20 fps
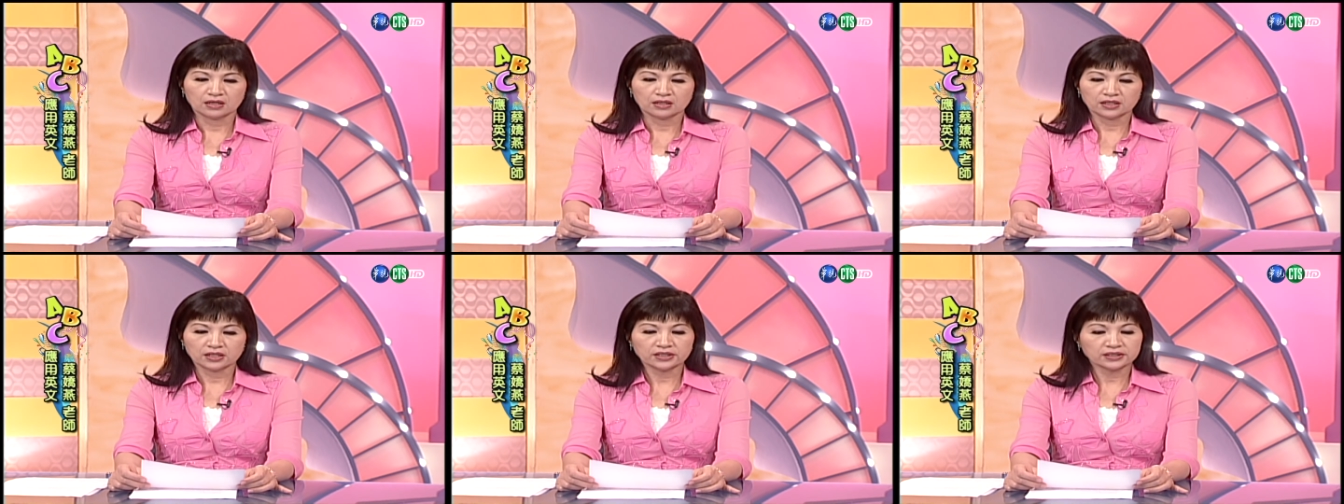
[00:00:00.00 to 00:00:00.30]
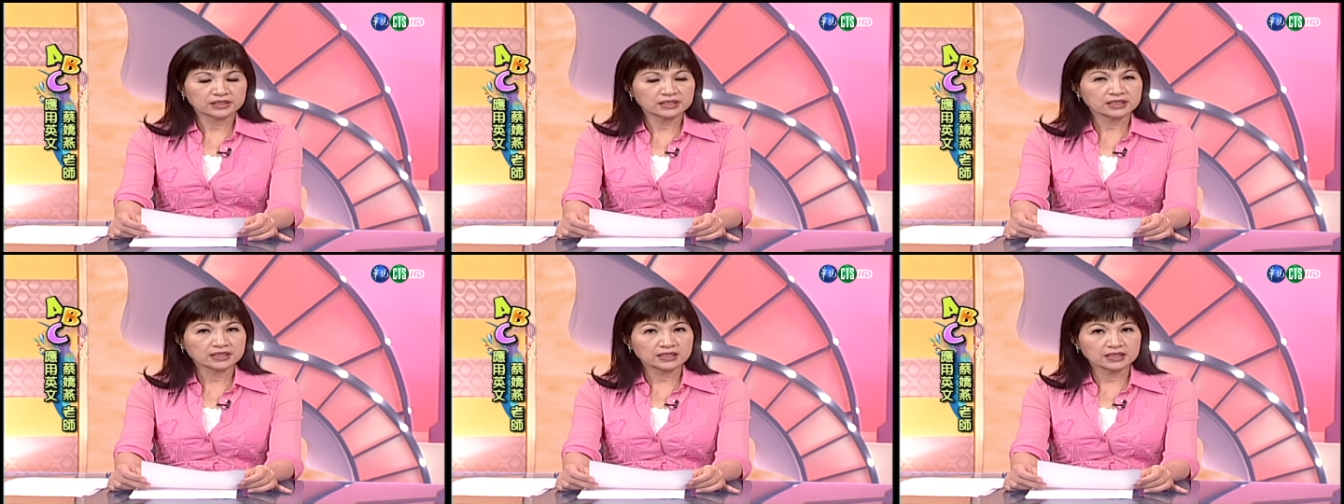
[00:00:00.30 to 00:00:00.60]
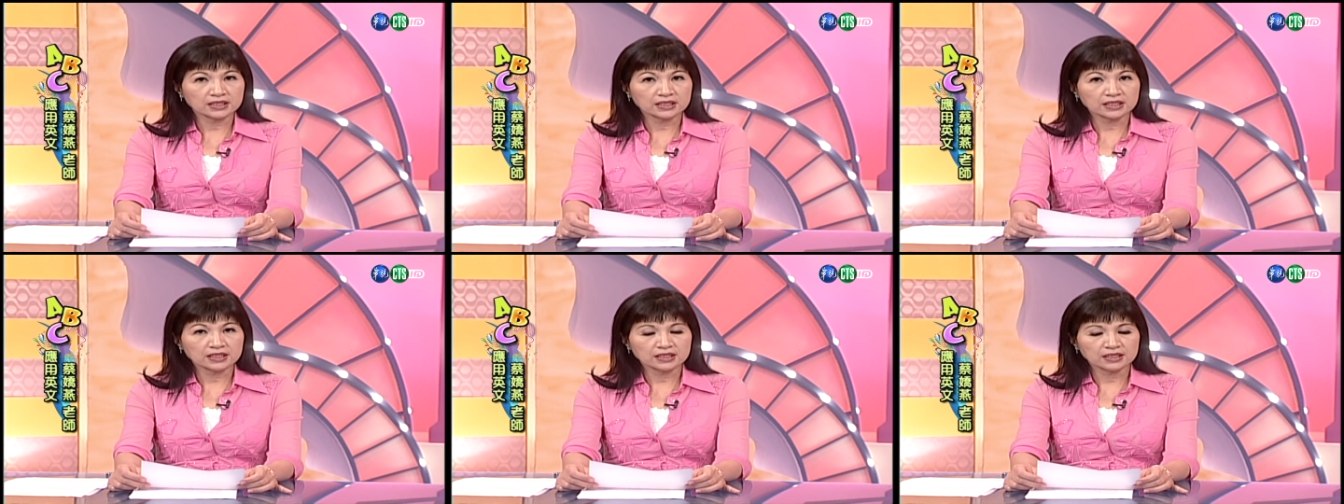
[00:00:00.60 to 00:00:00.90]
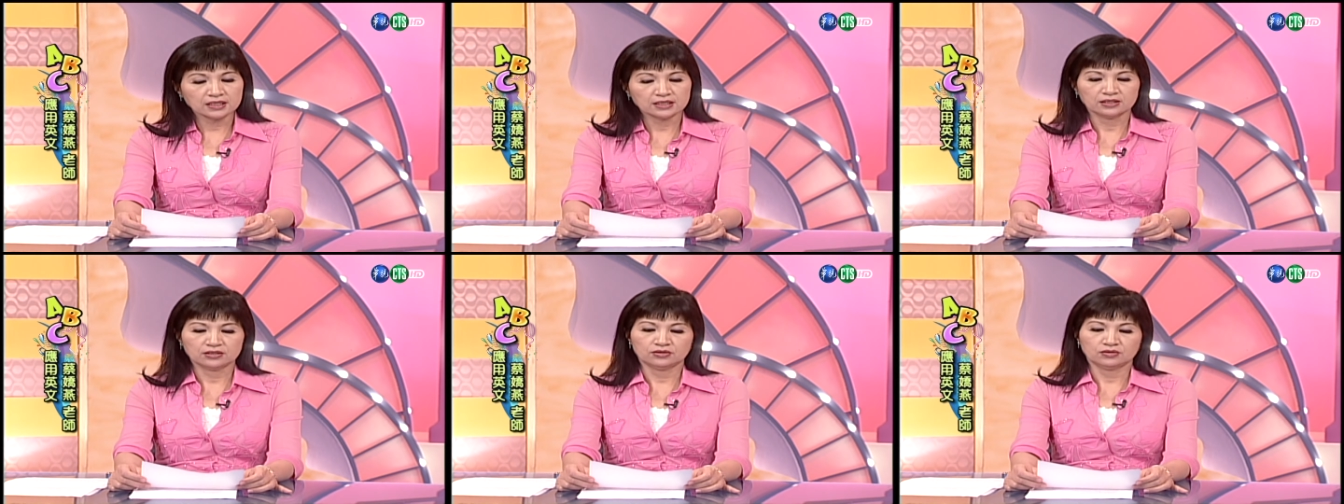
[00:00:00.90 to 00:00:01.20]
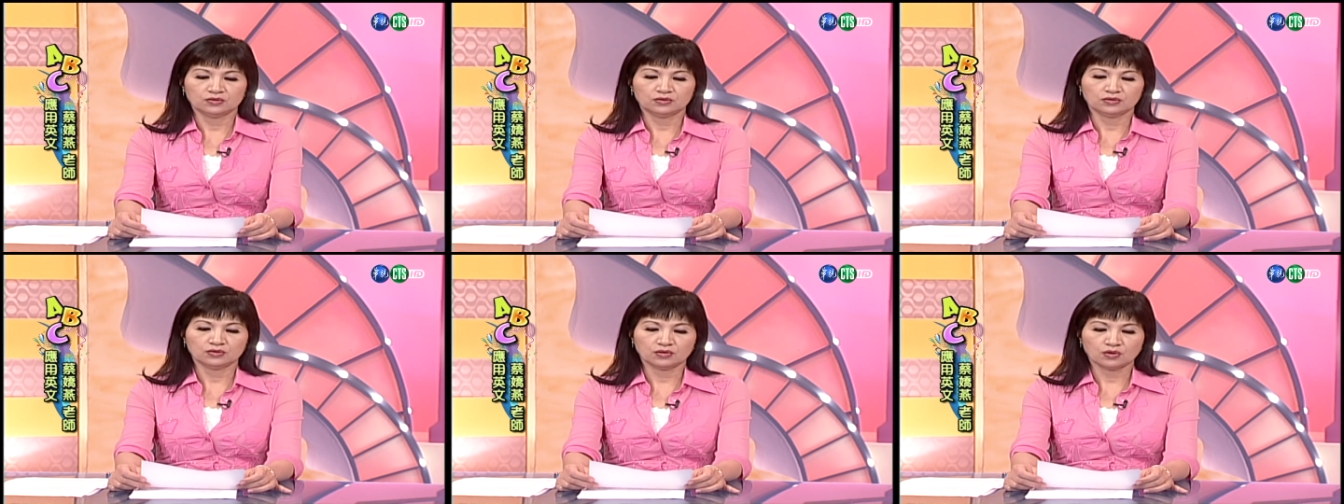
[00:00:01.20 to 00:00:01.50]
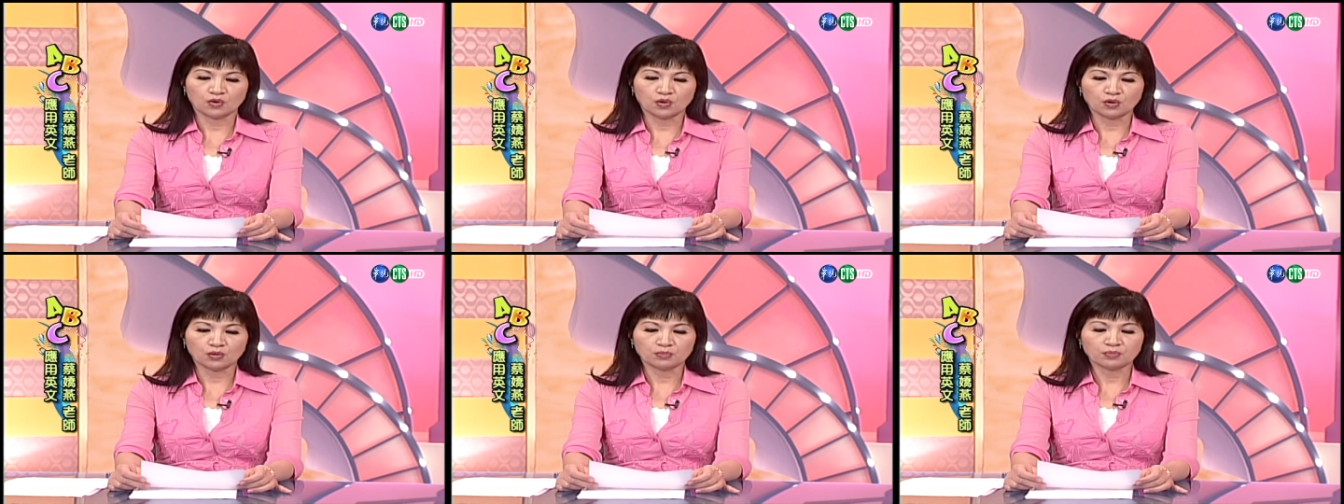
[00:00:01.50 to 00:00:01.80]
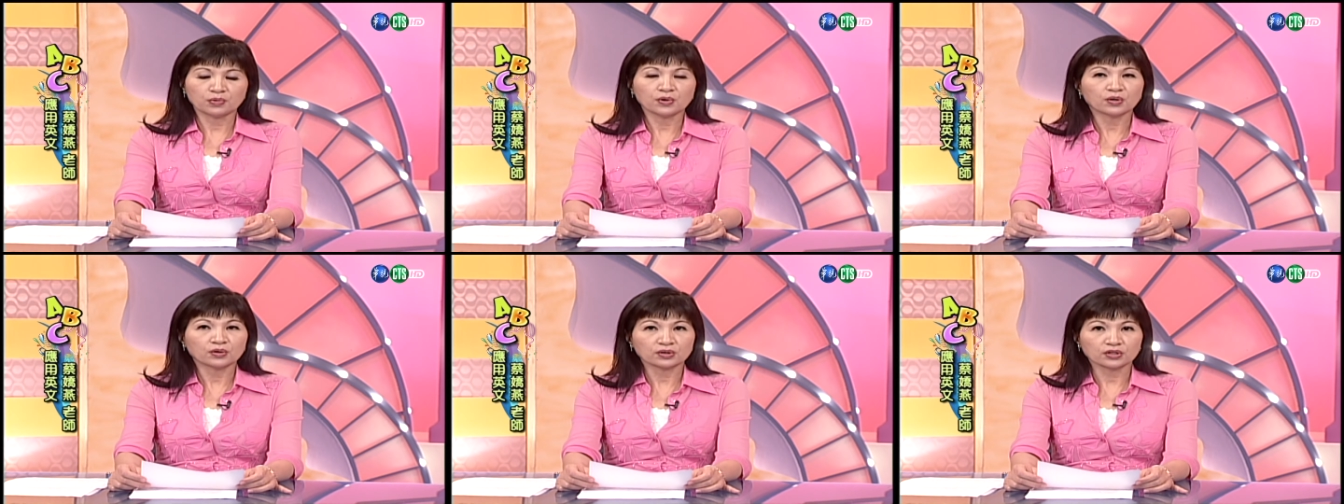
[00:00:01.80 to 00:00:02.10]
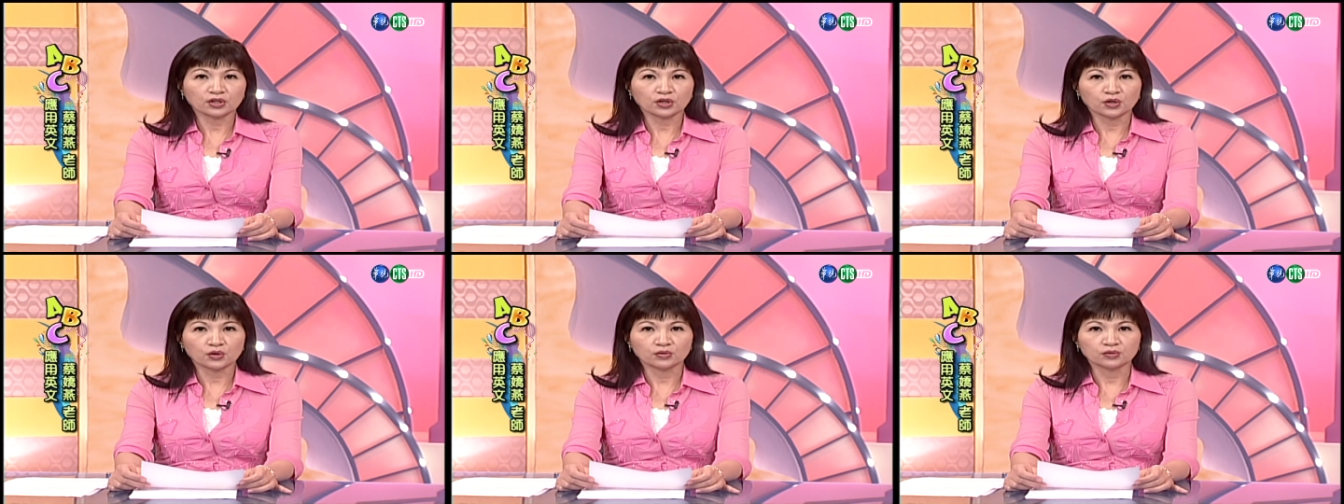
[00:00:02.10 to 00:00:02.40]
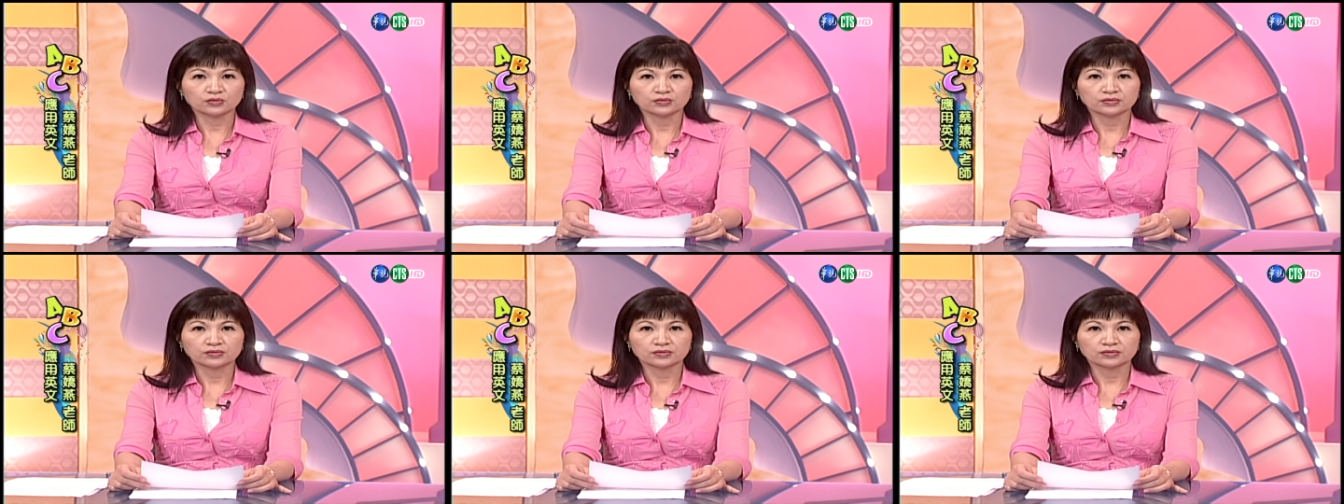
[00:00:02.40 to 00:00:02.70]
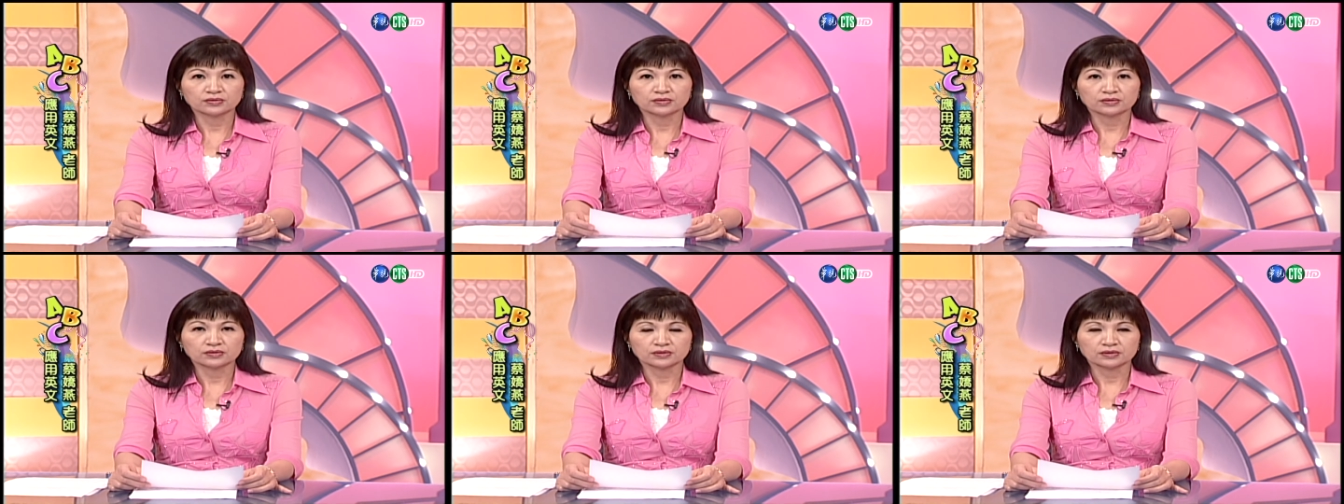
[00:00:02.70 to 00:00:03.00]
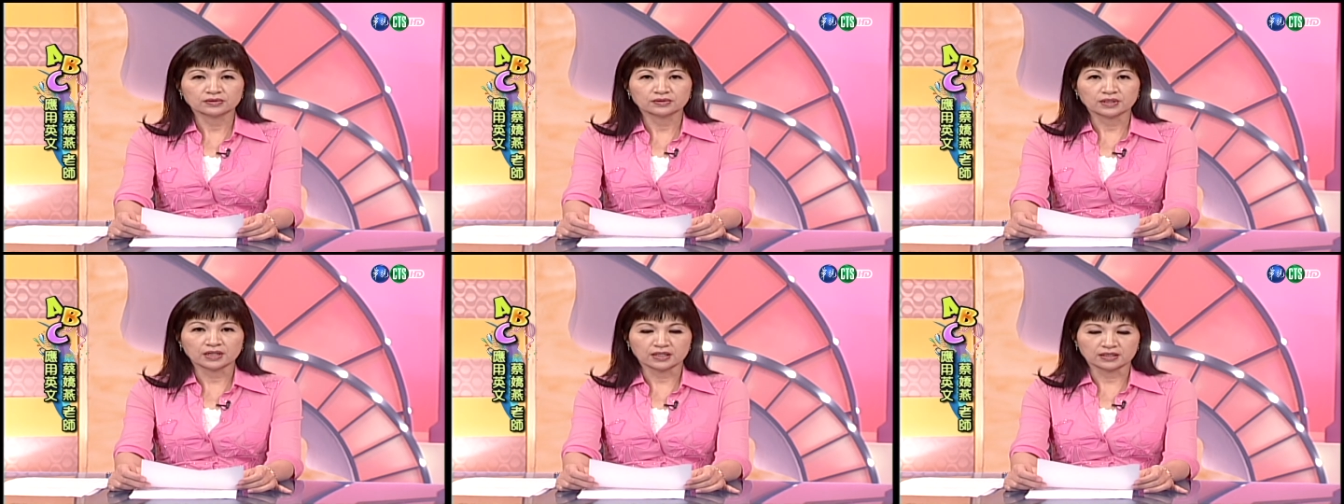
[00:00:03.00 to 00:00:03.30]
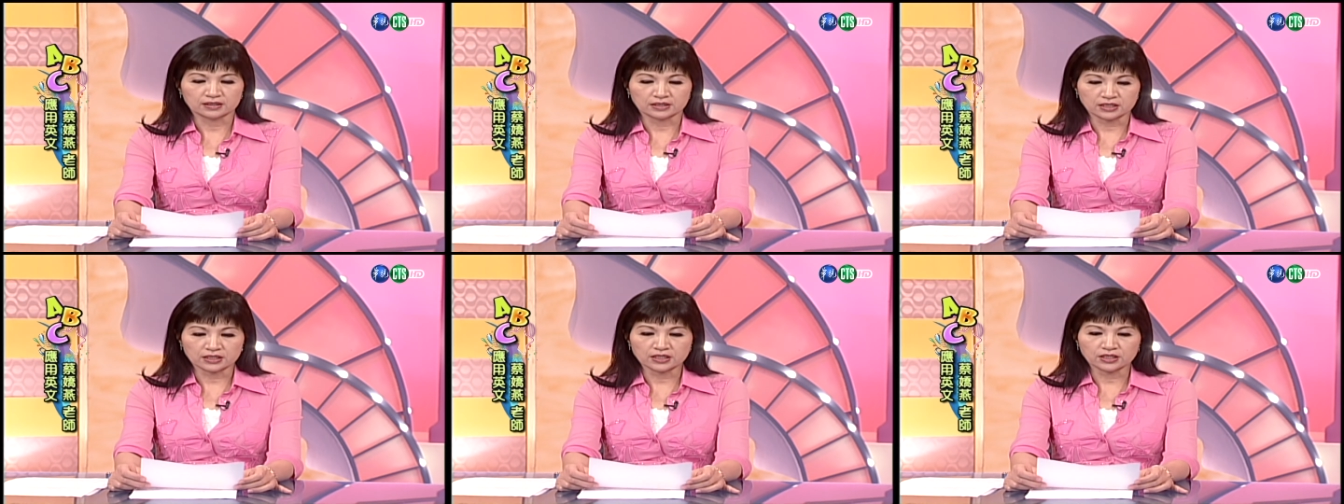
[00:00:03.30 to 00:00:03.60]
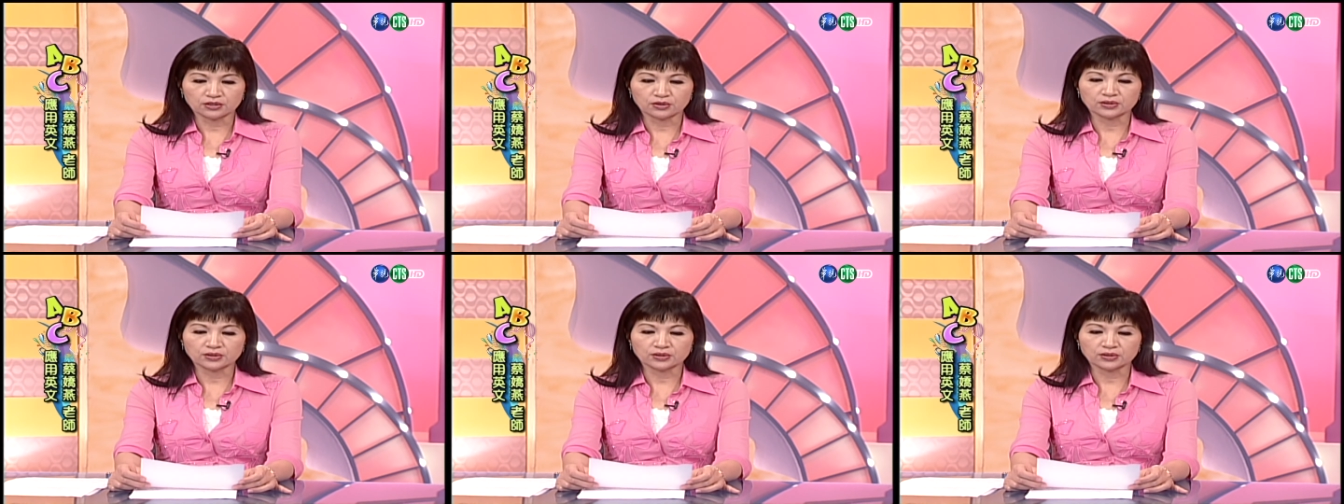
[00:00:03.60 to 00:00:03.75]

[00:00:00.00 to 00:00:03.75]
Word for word: courtesy, or protocol. Uh, now